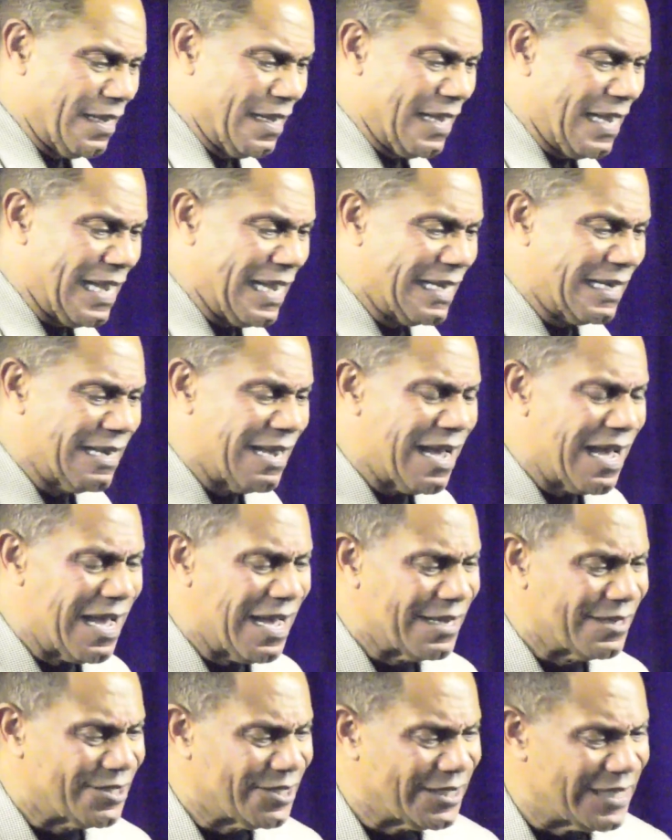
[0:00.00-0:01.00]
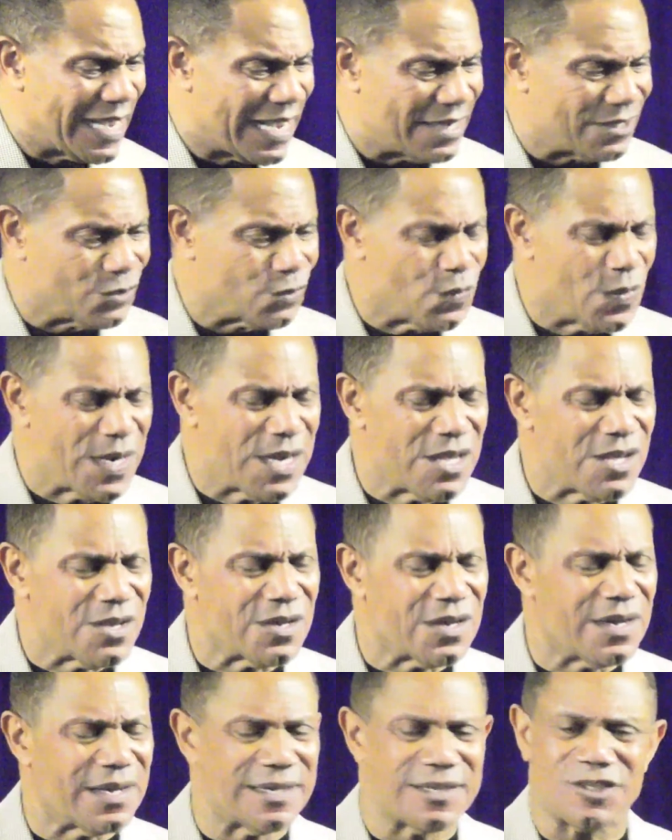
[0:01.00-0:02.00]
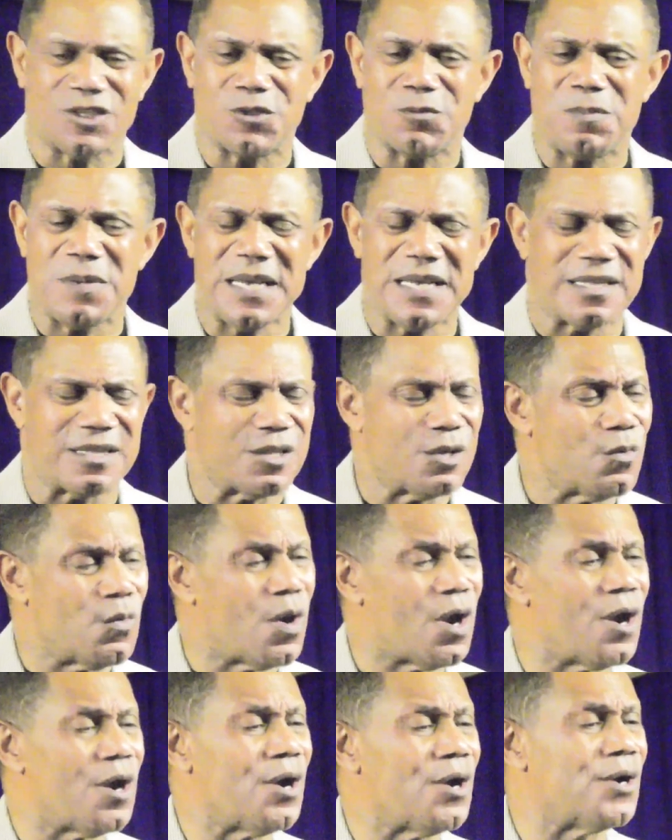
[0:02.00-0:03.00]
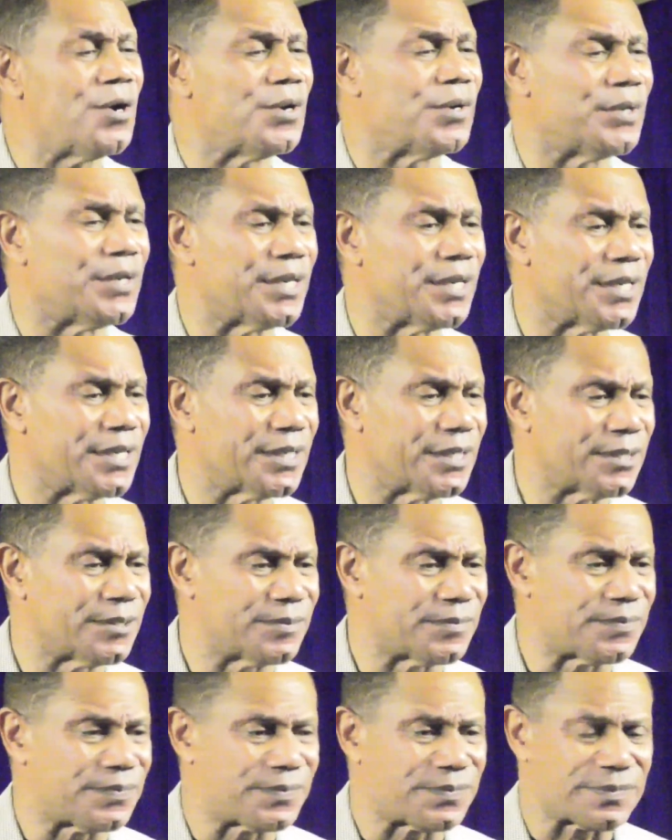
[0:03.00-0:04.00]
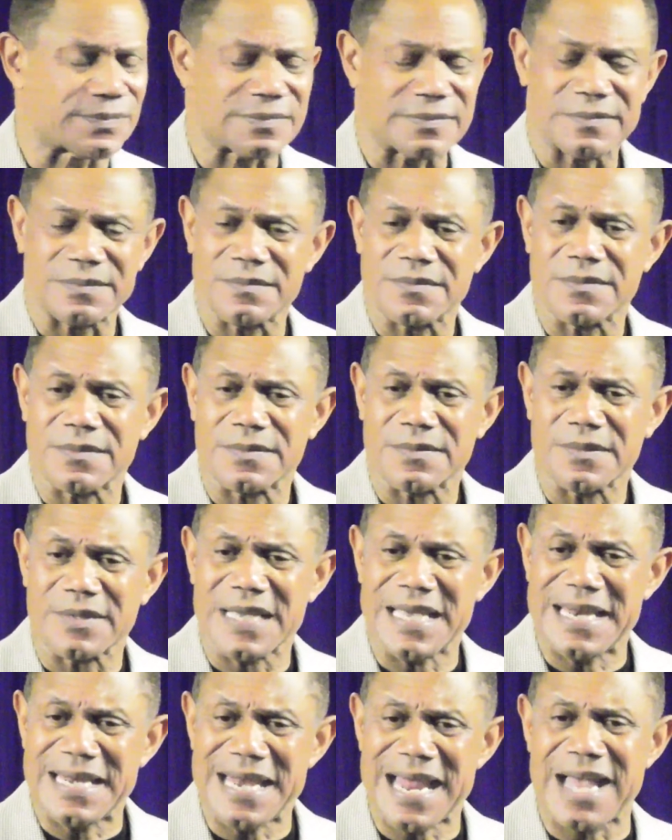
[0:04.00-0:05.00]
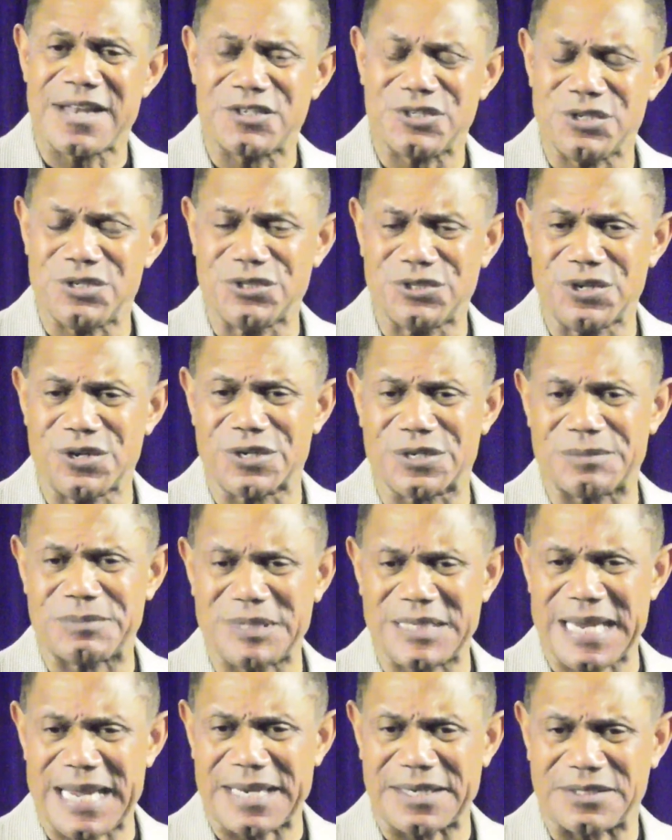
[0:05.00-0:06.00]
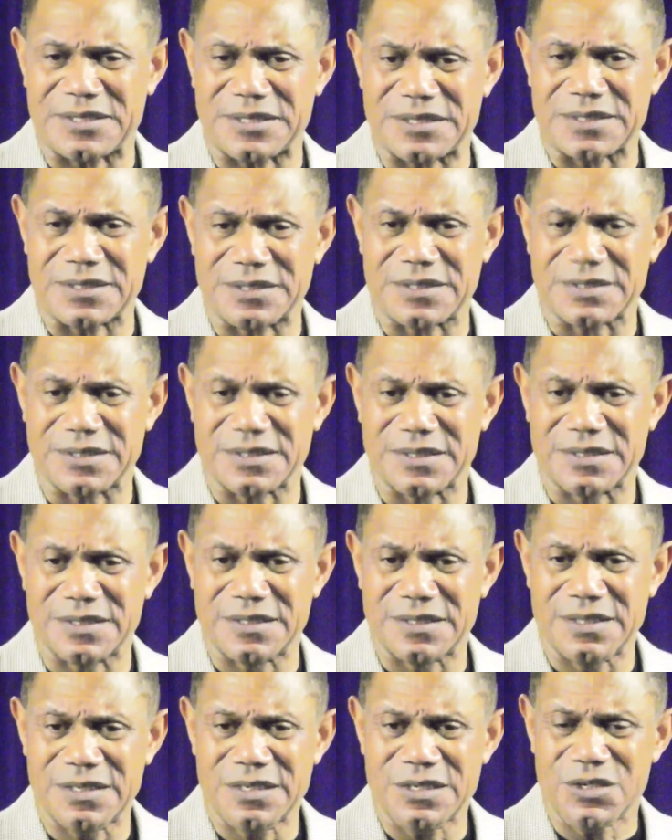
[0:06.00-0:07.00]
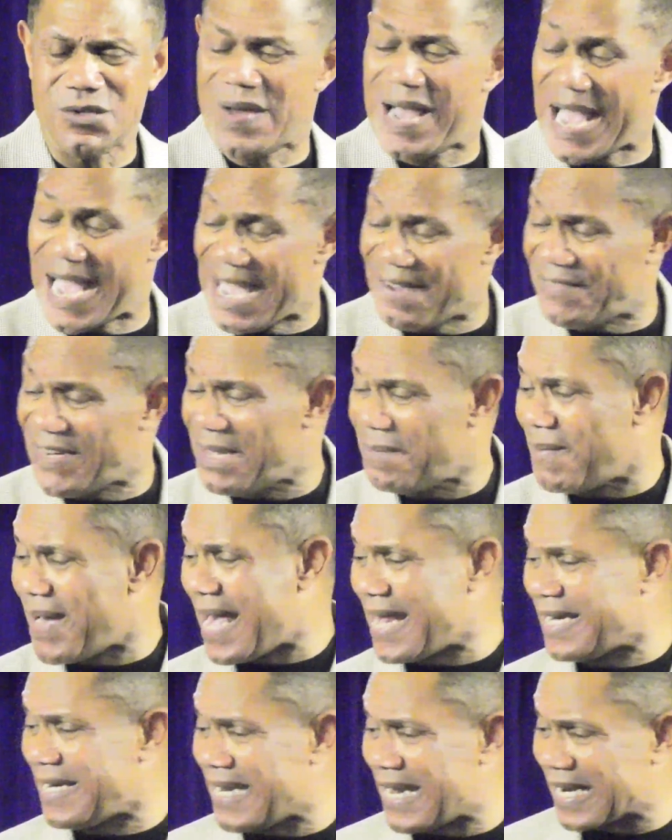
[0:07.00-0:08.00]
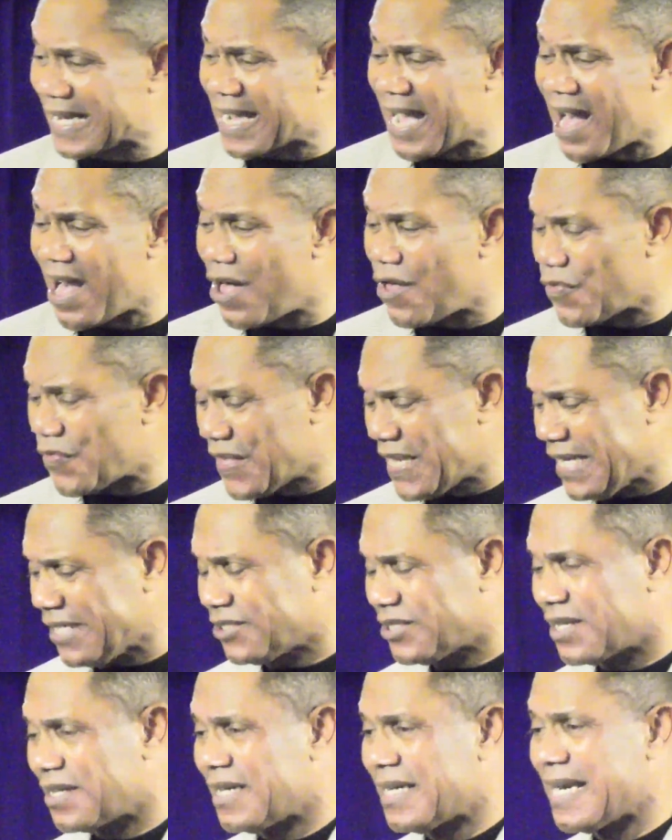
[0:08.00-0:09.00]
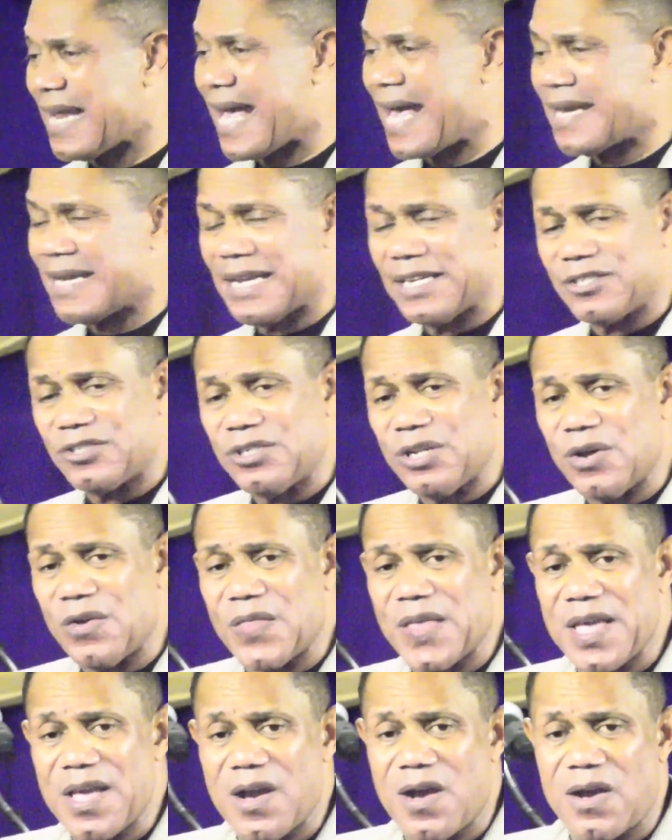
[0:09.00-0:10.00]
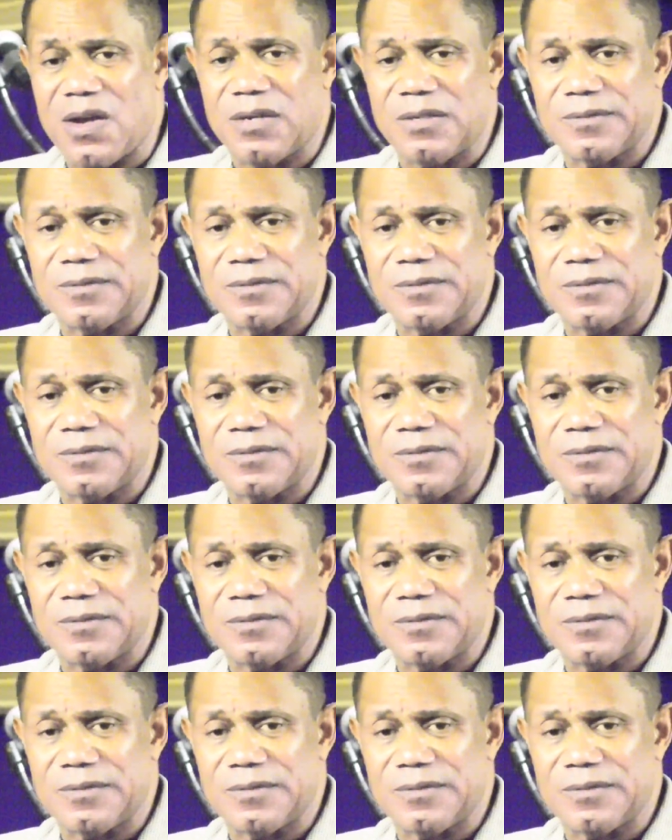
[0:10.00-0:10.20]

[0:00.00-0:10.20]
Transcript: And God says, when are you going to speak the word and not your circumstances? Do I have anybody that call things that are not as though they are?